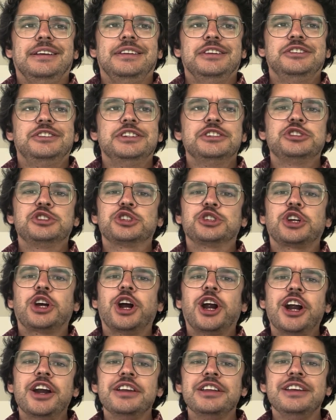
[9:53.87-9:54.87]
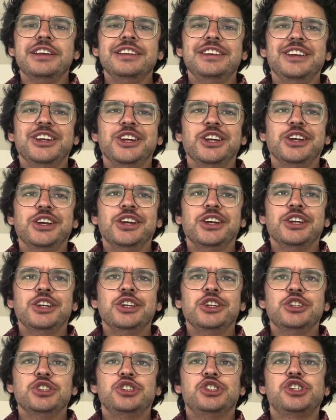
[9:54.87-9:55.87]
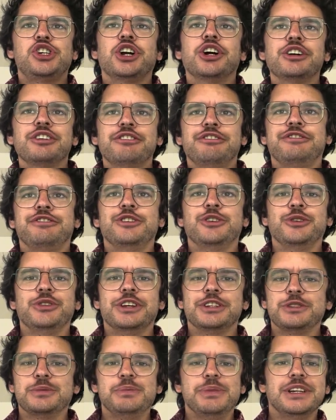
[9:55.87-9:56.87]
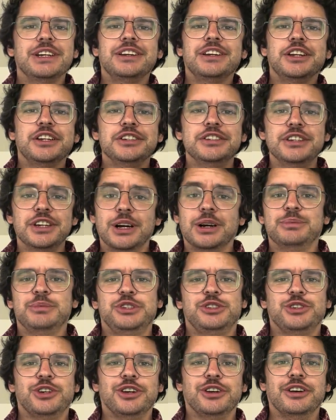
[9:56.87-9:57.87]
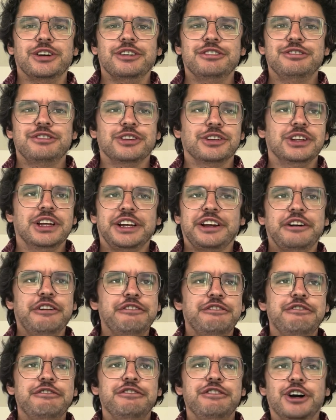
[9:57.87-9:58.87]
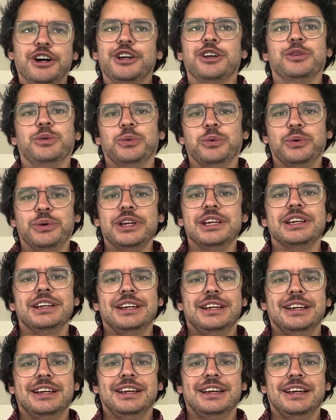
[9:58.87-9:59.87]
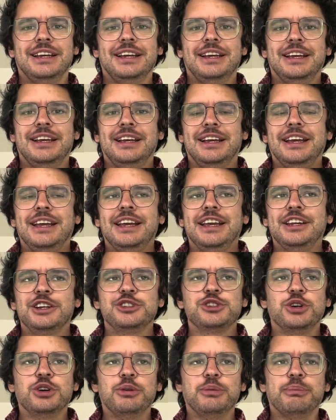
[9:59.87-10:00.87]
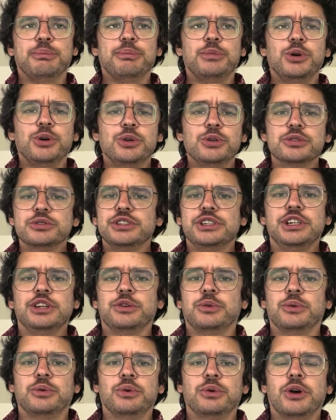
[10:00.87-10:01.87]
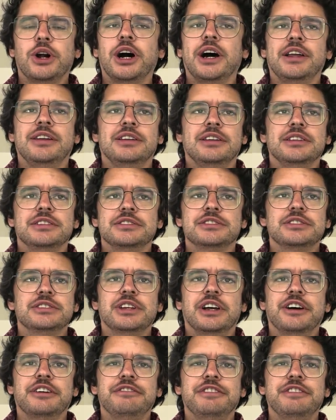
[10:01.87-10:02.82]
discarded junk food that's been in a dumpster for like a fucking week. and it's all moldy and rotten and stuff,